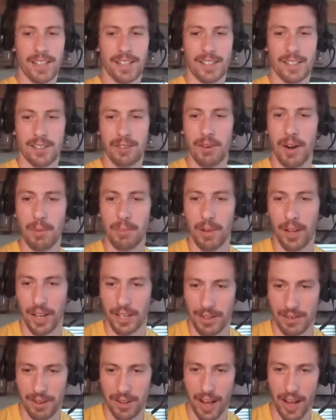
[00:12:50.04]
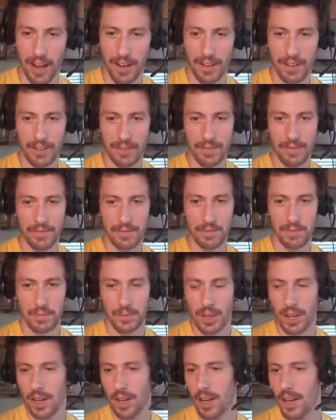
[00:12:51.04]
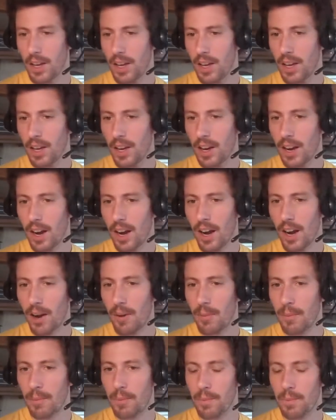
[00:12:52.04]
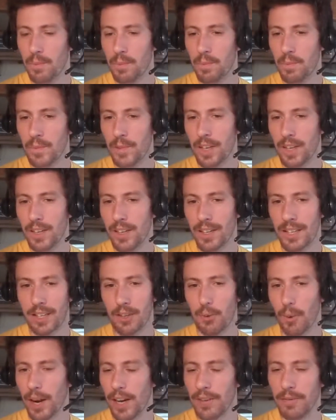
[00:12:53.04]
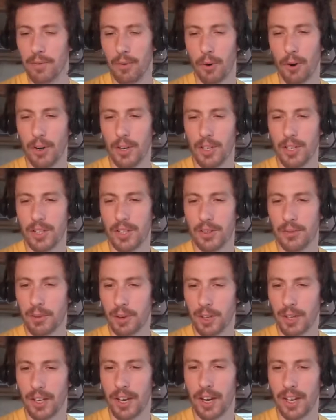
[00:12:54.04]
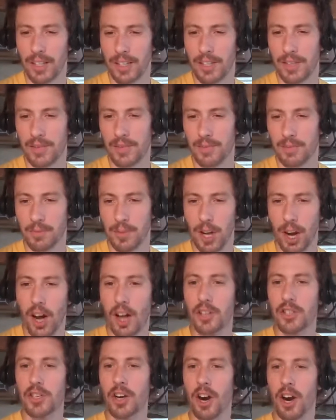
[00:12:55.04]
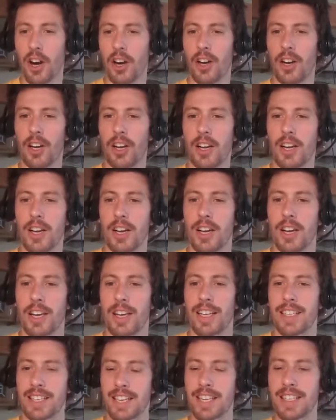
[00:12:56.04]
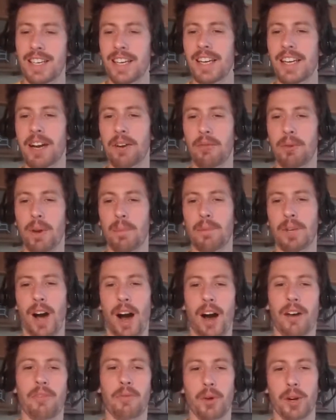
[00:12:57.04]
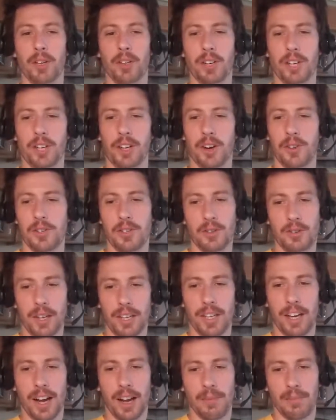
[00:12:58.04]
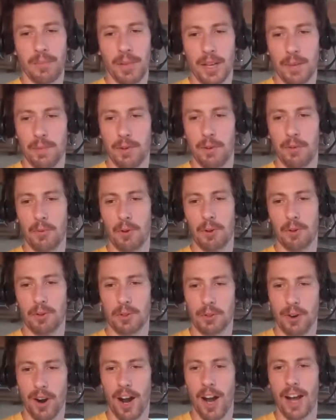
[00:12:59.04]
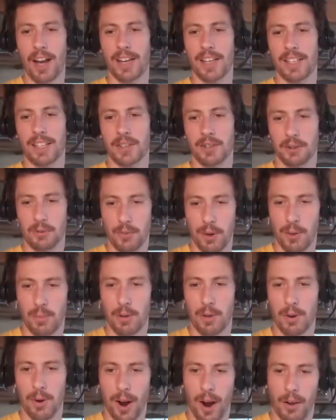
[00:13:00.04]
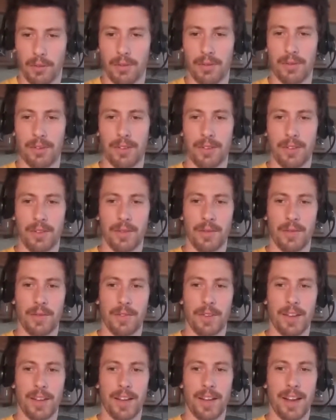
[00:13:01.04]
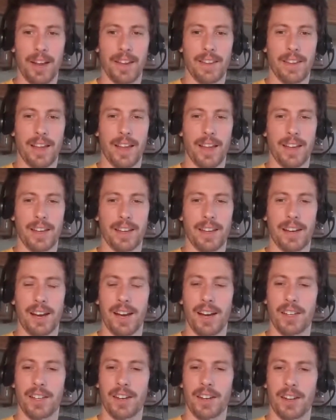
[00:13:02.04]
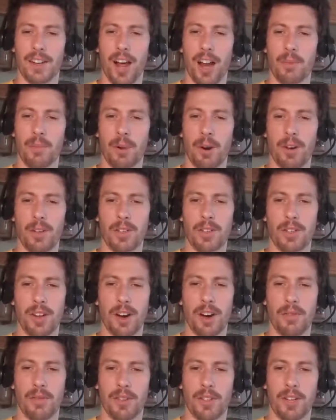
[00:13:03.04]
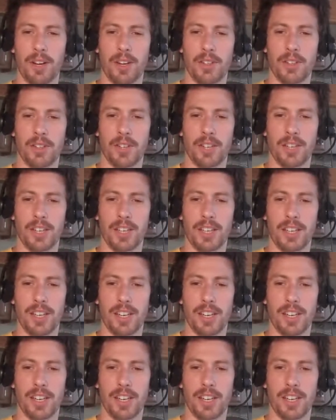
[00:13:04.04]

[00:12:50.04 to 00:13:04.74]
Great place for that. Um, in the rainforest, it's really nice. Cons are it's easy to get ripped off when you're in Costa Rica. People will try to rip you off. And then a lot of parts of the country,